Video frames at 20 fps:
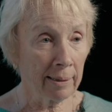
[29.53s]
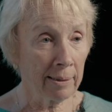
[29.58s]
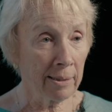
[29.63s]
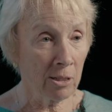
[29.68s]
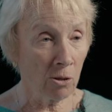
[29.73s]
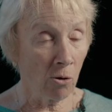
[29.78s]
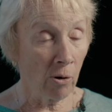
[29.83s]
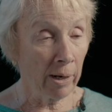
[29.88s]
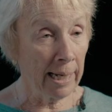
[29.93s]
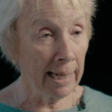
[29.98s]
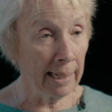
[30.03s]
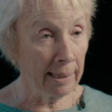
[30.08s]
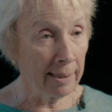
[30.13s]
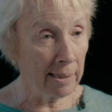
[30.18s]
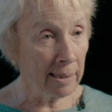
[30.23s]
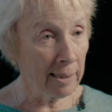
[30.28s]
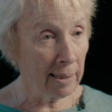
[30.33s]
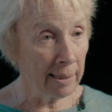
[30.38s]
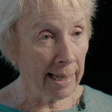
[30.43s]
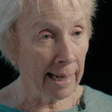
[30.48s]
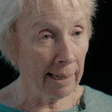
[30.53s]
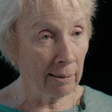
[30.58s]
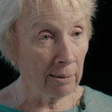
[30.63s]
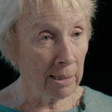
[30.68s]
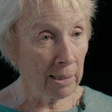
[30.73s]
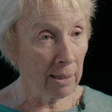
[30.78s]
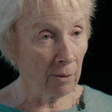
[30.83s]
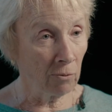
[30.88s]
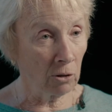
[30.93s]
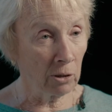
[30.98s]
and so I had to sit down
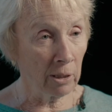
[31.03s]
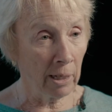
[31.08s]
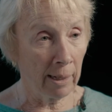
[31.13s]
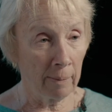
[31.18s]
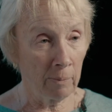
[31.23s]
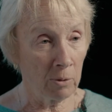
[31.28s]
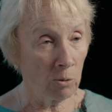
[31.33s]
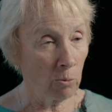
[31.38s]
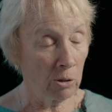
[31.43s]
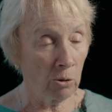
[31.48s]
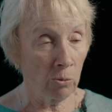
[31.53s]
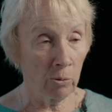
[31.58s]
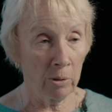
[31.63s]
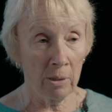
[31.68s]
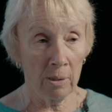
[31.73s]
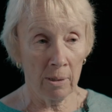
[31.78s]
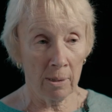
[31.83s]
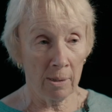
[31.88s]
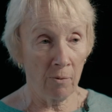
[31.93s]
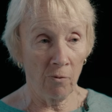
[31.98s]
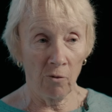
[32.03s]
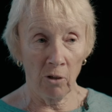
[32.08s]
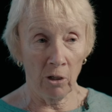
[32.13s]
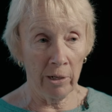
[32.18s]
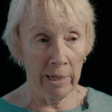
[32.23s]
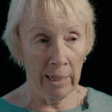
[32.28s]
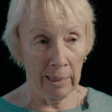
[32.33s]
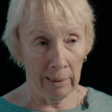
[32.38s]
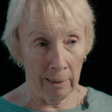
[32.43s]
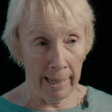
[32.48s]
several times, which was
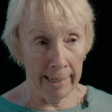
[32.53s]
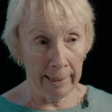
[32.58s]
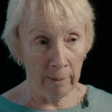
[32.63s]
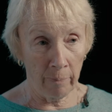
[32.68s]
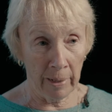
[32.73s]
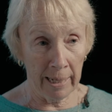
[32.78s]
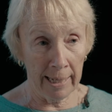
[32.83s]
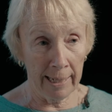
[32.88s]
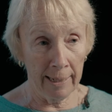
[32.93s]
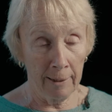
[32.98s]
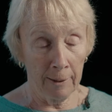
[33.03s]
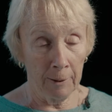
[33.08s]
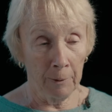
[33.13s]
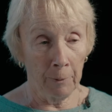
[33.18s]
very unlike me.